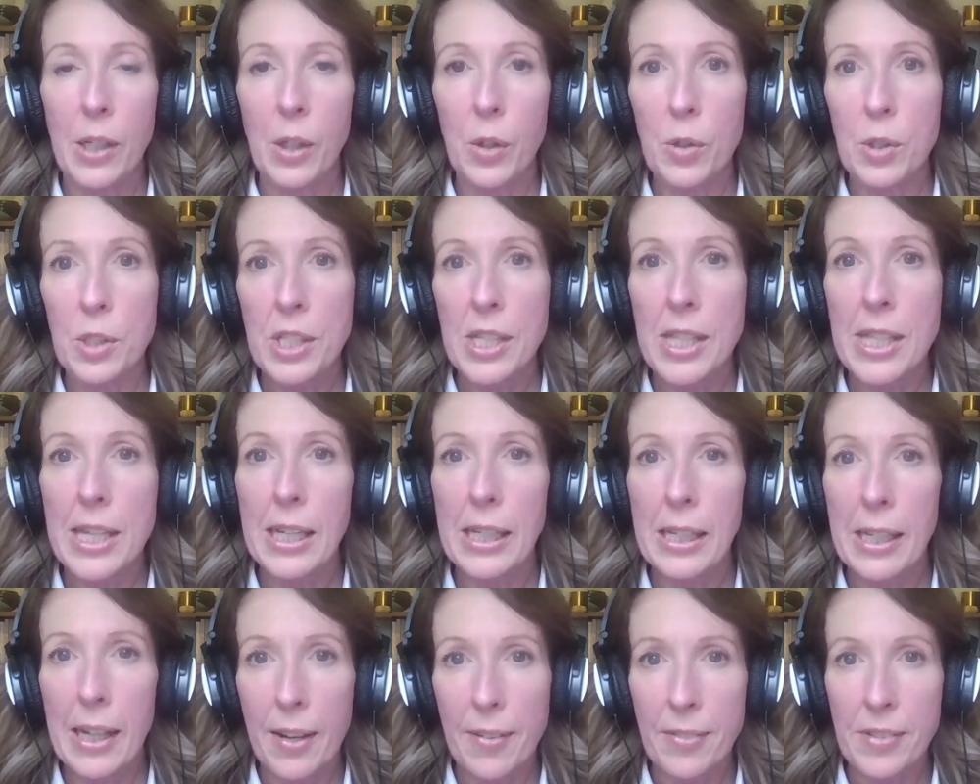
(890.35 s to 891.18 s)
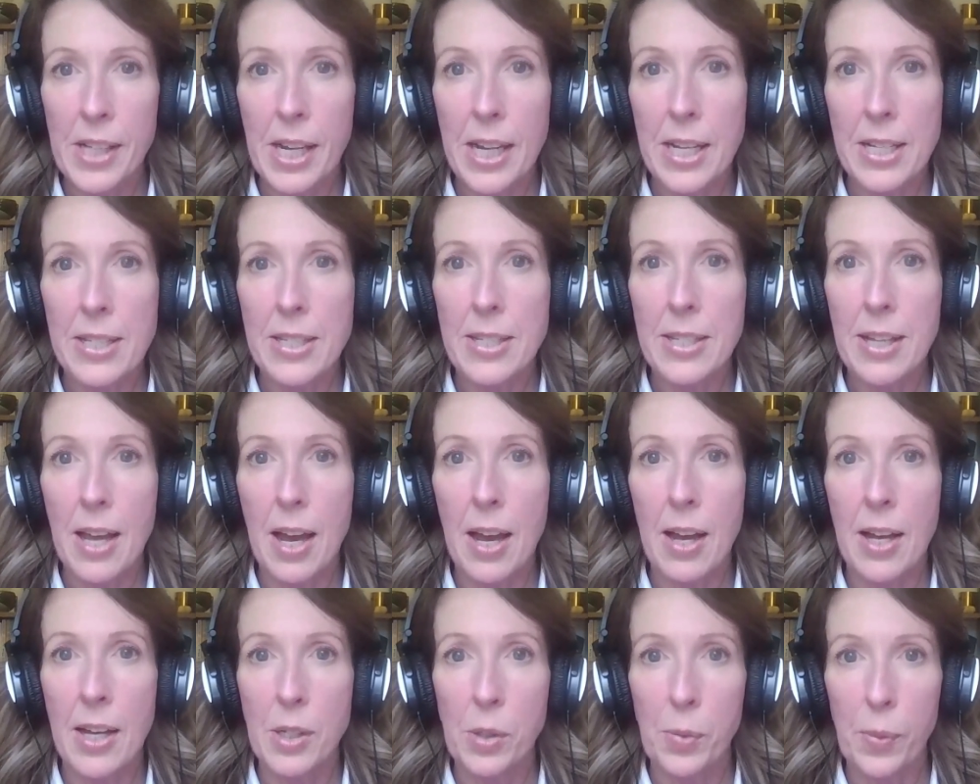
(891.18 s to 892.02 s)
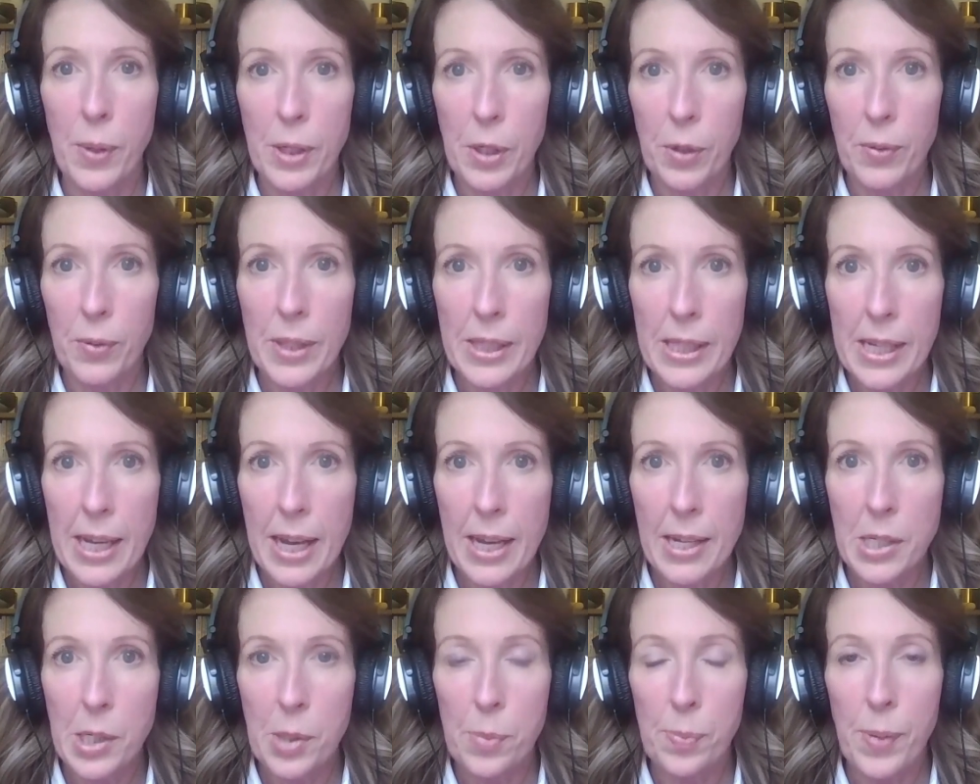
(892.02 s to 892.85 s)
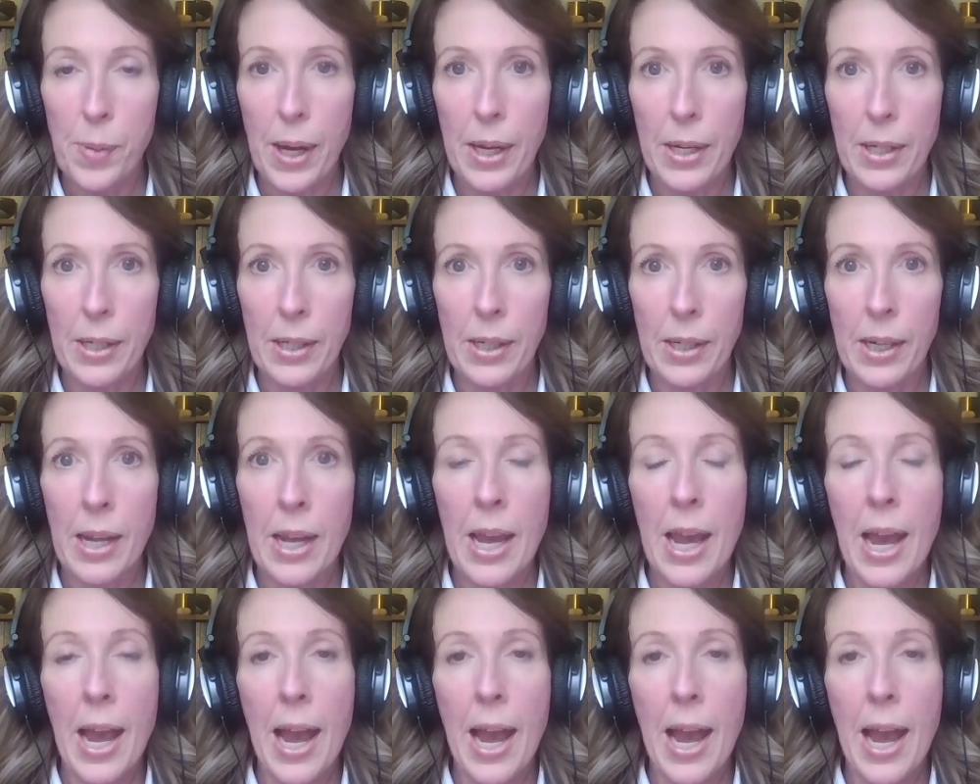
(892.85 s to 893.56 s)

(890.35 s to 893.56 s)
look to the left-hand side when you're in the edit button,